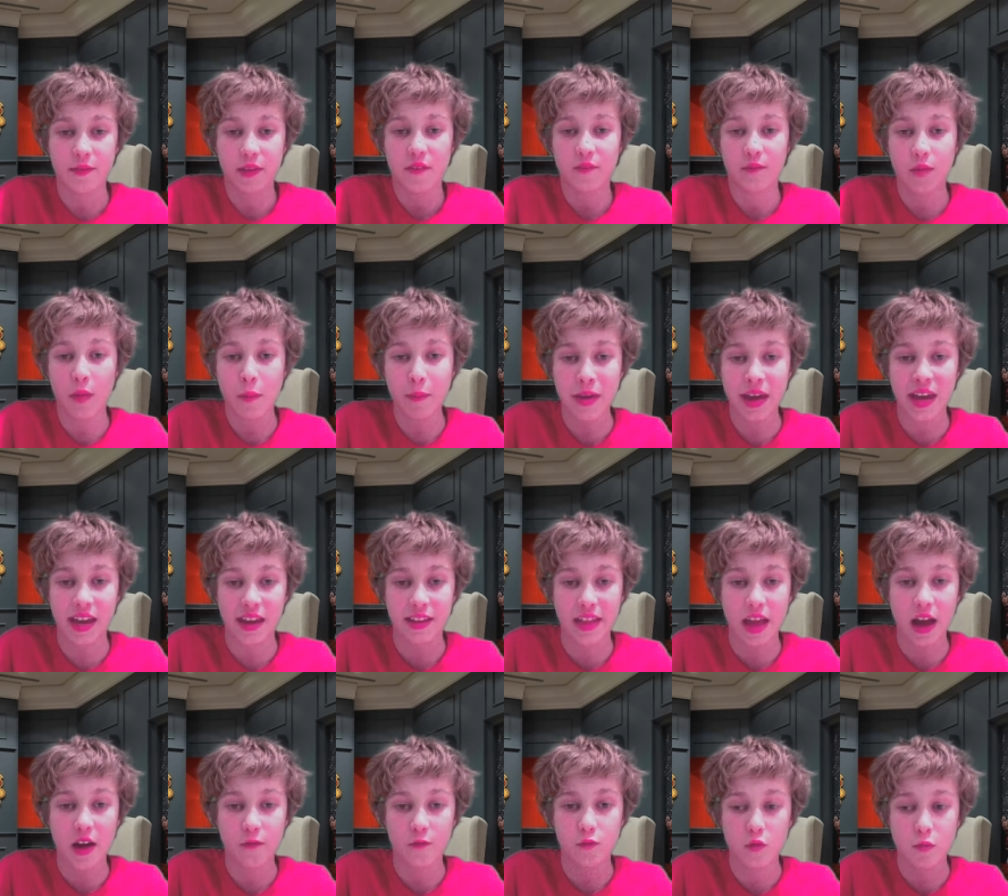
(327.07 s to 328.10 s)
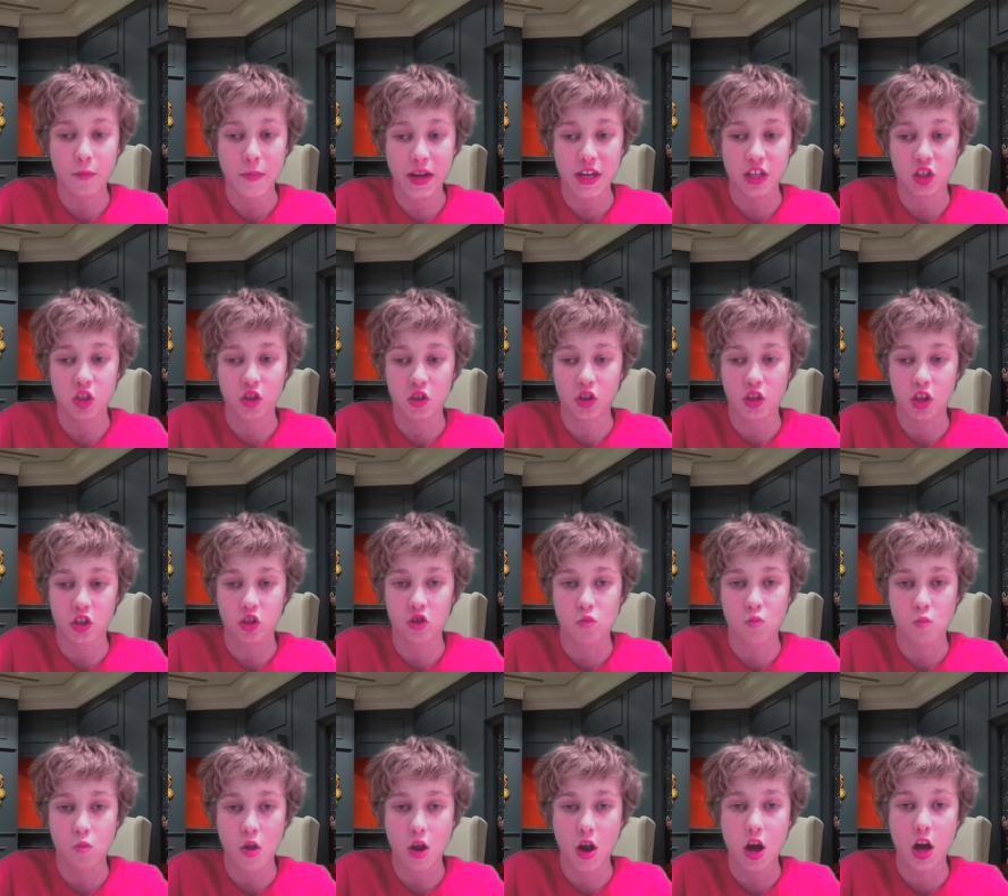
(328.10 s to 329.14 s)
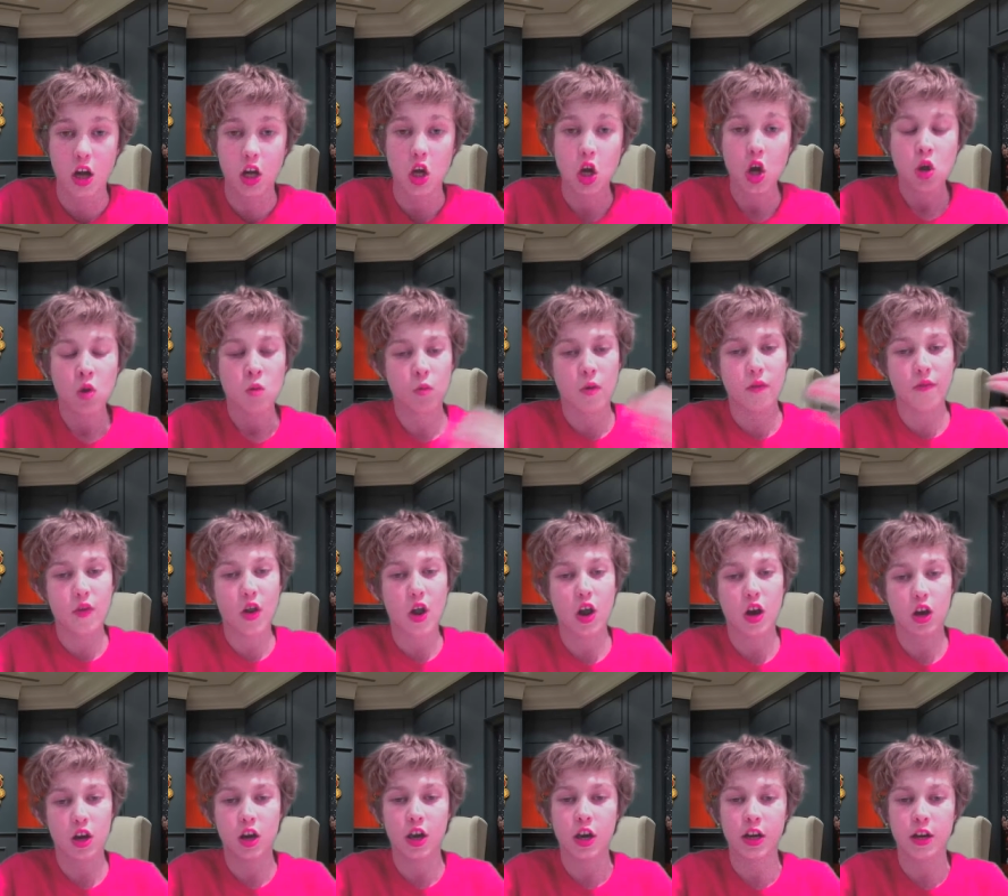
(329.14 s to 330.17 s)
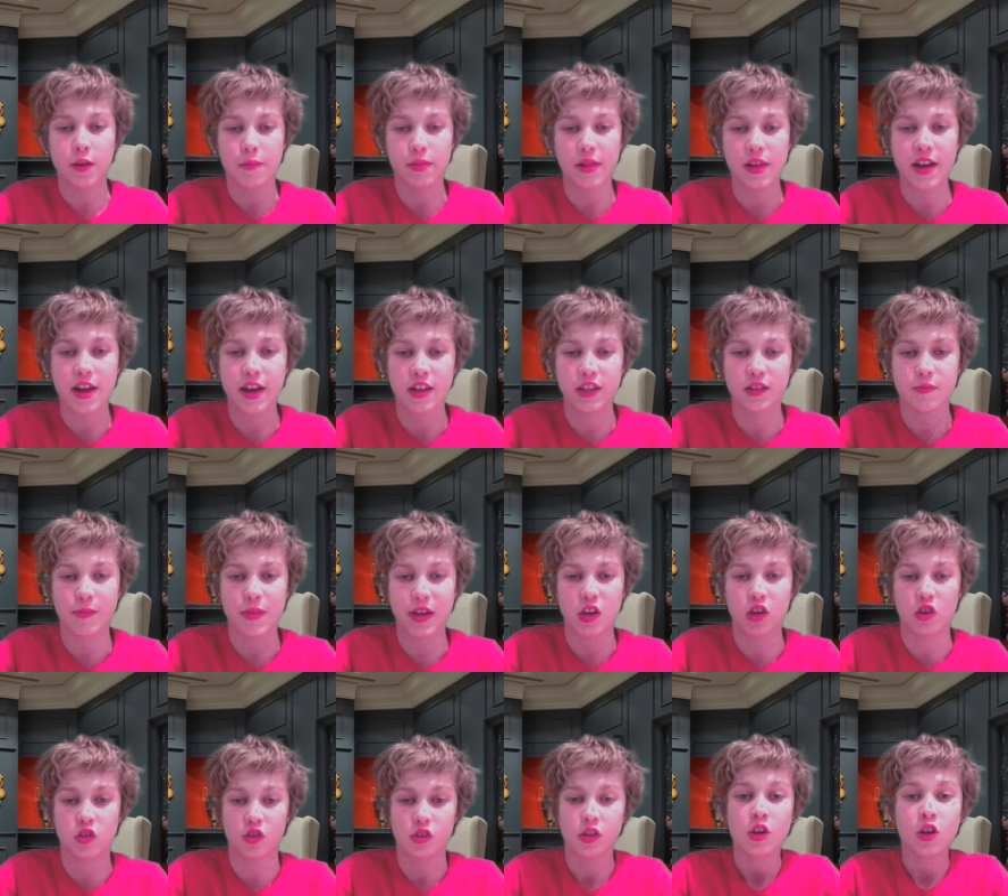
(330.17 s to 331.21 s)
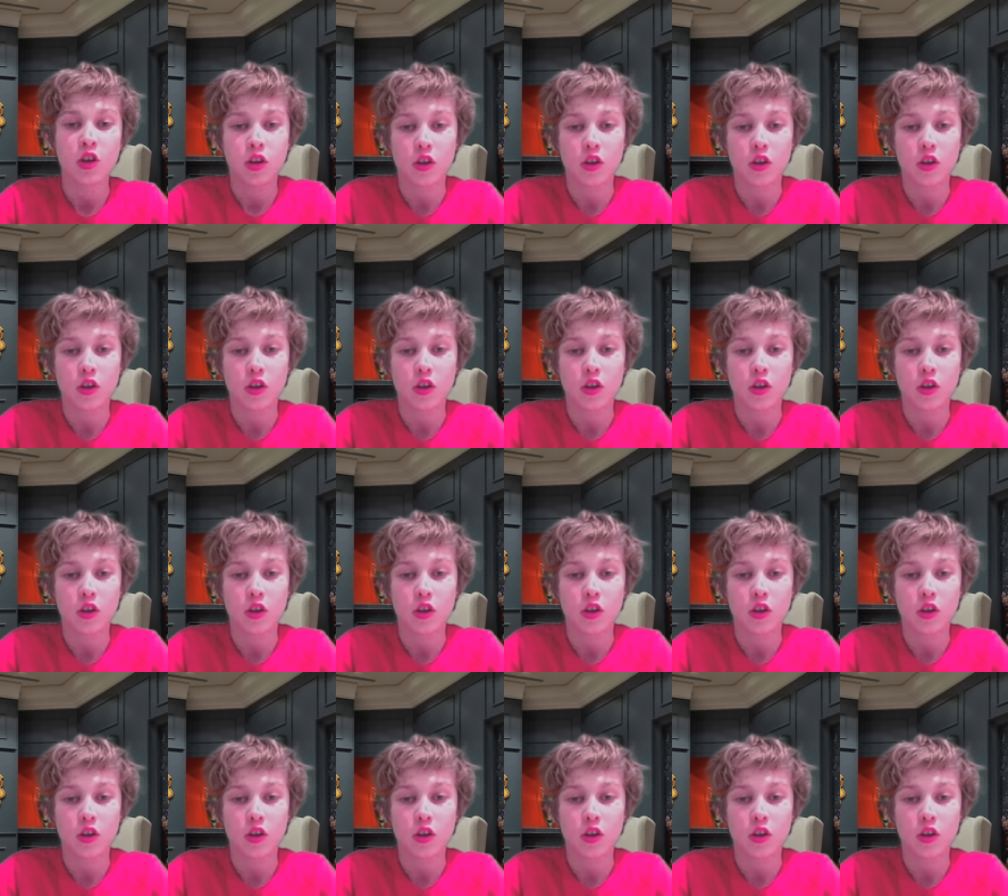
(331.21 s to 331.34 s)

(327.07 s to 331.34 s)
And for me, that formation doesn't work with our kind of players because,